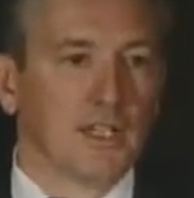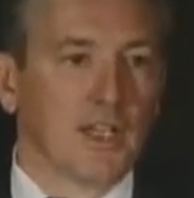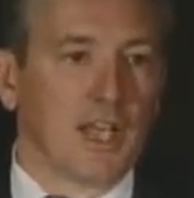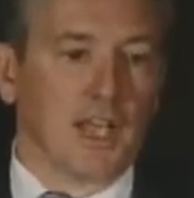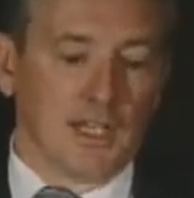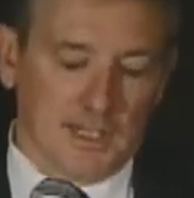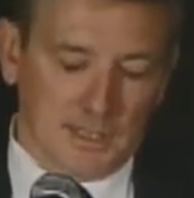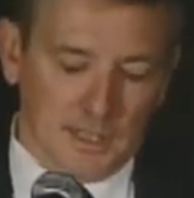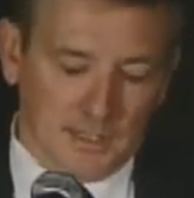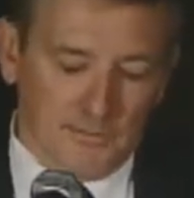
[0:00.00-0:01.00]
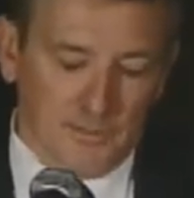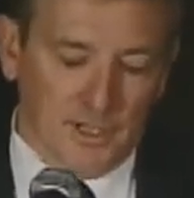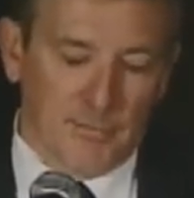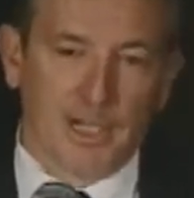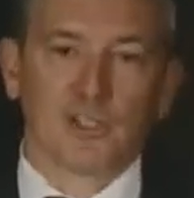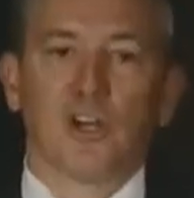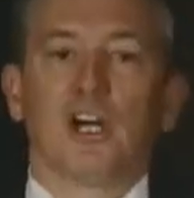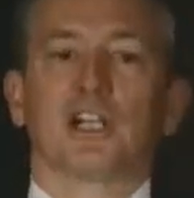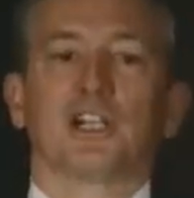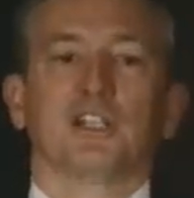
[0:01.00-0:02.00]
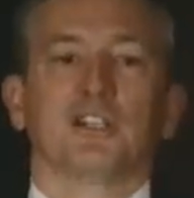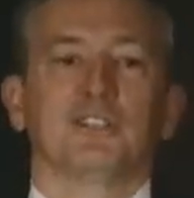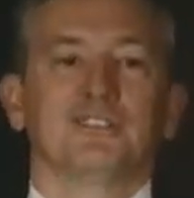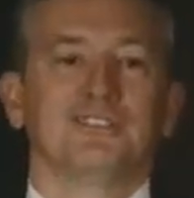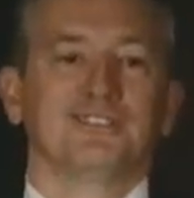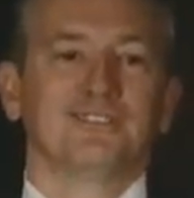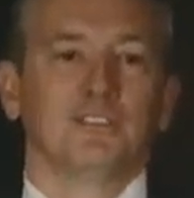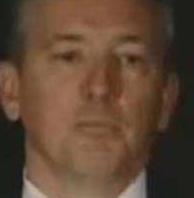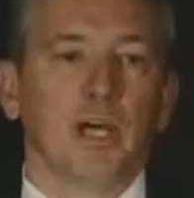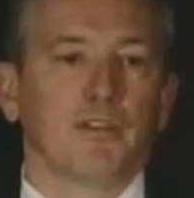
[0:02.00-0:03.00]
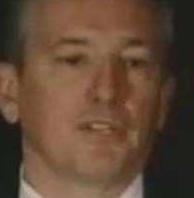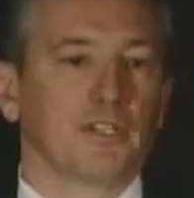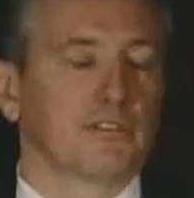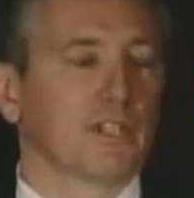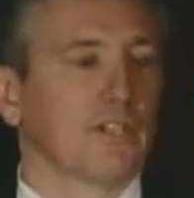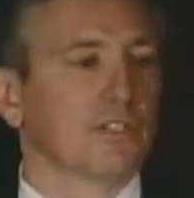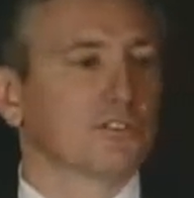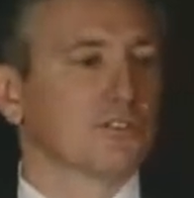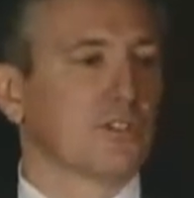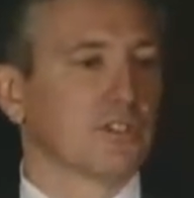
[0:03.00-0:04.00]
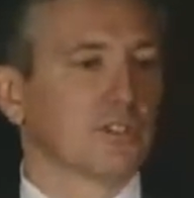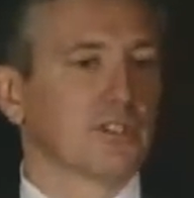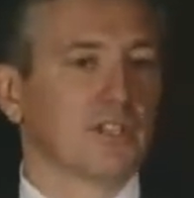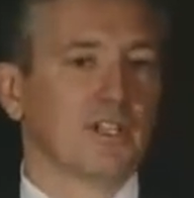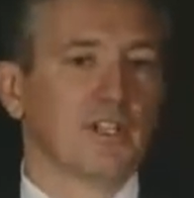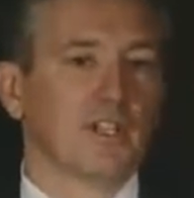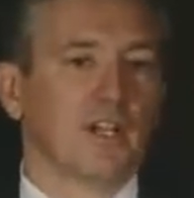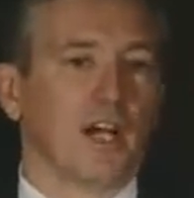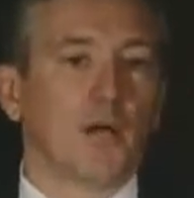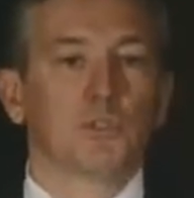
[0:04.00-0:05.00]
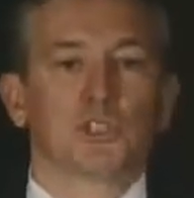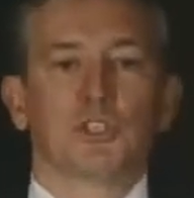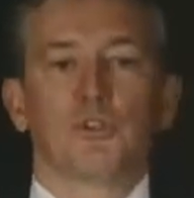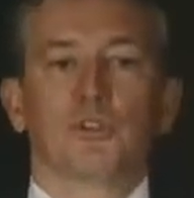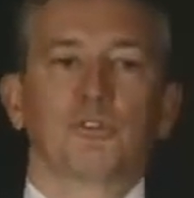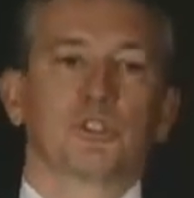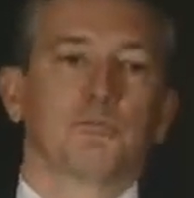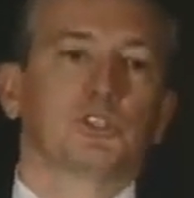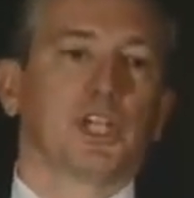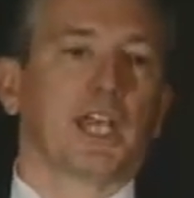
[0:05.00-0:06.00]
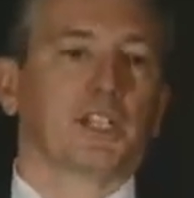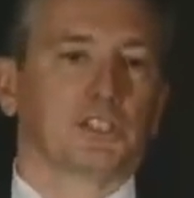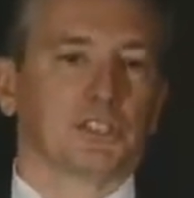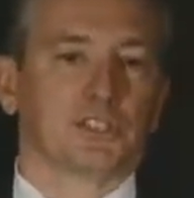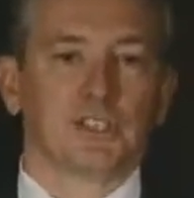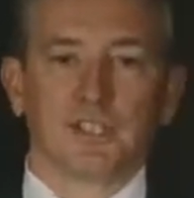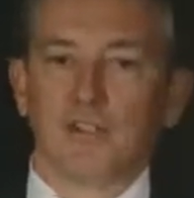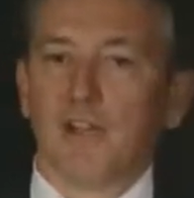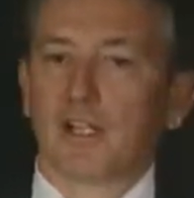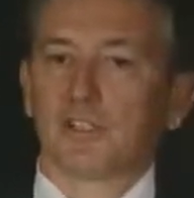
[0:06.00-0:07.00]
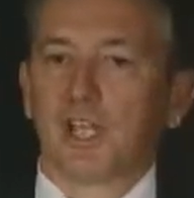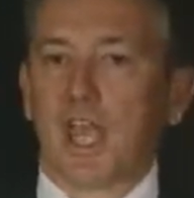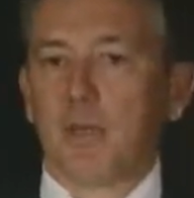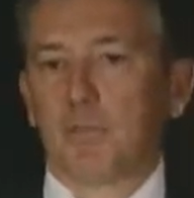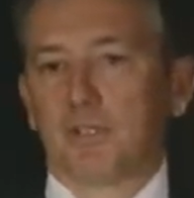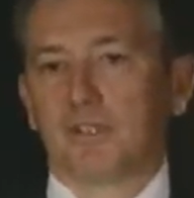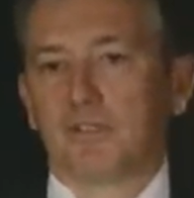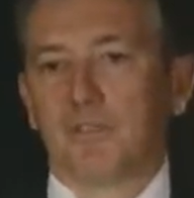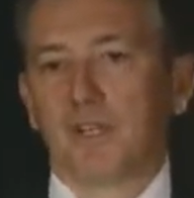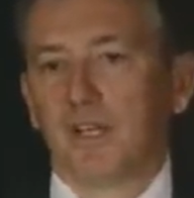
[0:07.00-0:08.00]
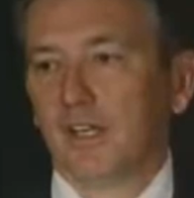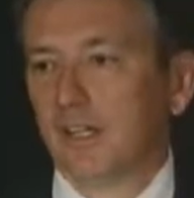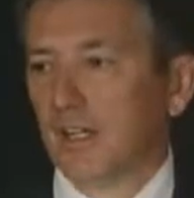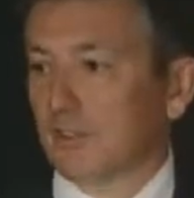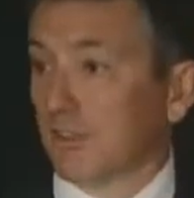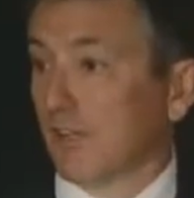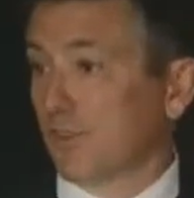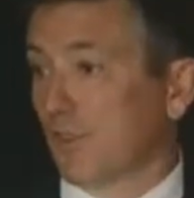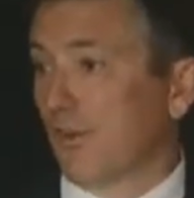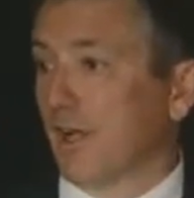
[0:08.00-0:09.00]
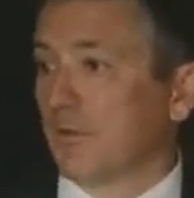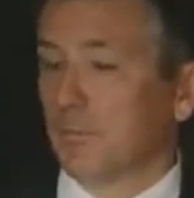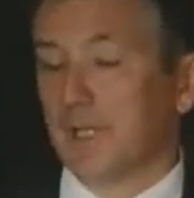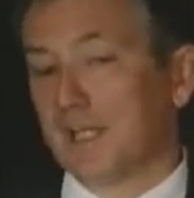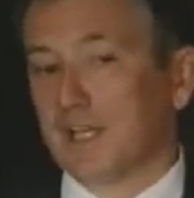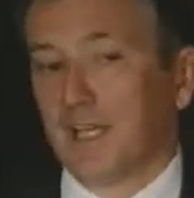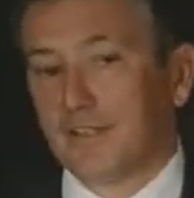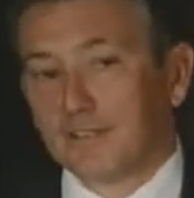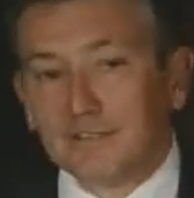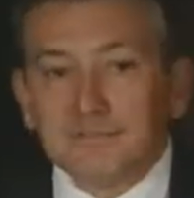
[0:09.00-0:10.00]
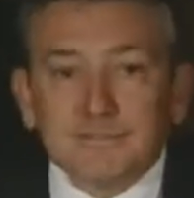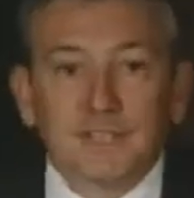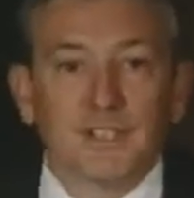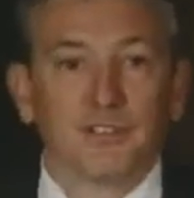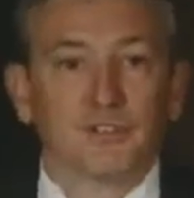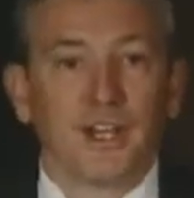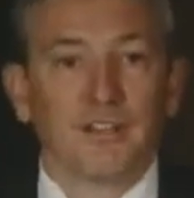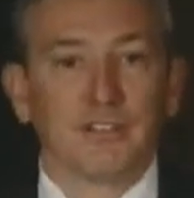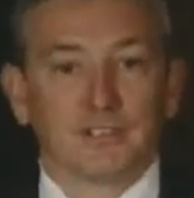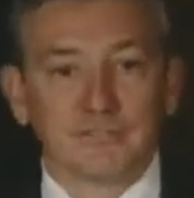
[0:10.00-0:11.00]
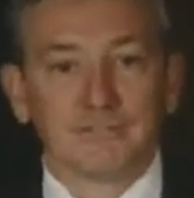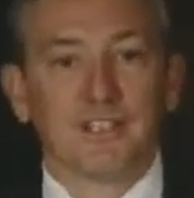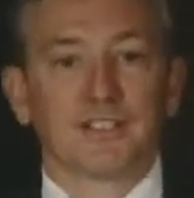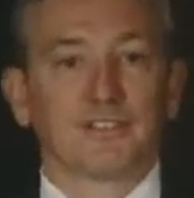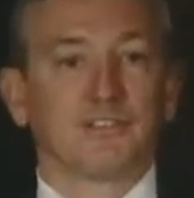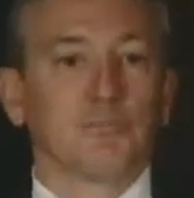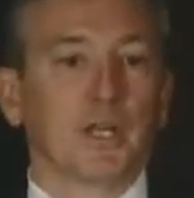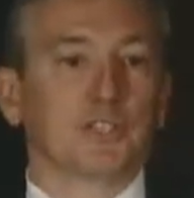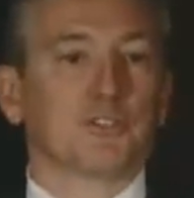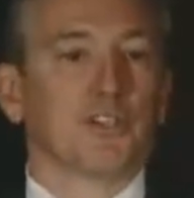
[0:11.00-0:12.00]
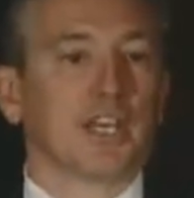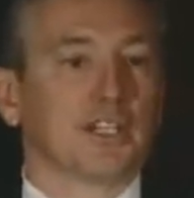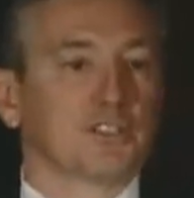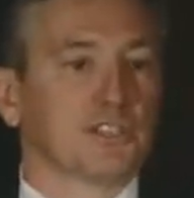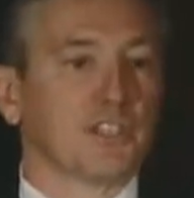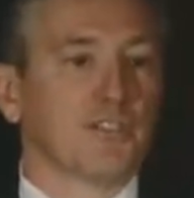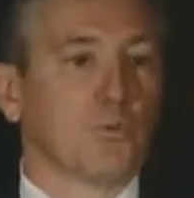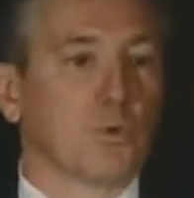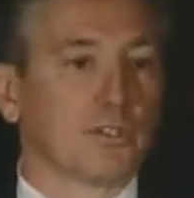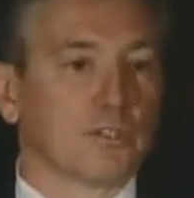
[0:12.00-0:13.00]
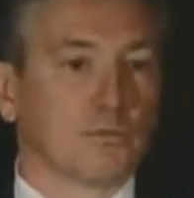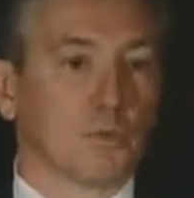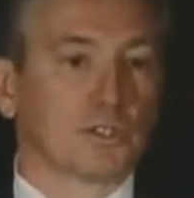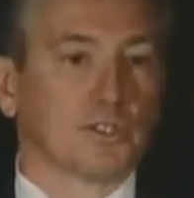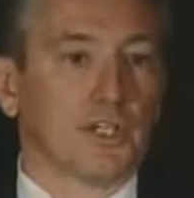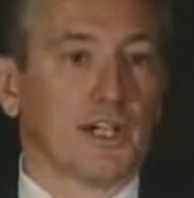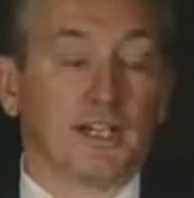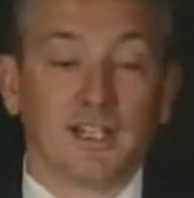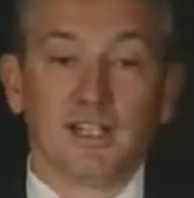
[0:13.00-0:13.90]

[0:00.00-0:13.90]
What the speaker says: And at the end of my talk here about the 10 lessons learned, I will show you some changes that have actually happened. Now, as a lot of you know, I'm a bean counter, so I like to measure things and see if it works or not.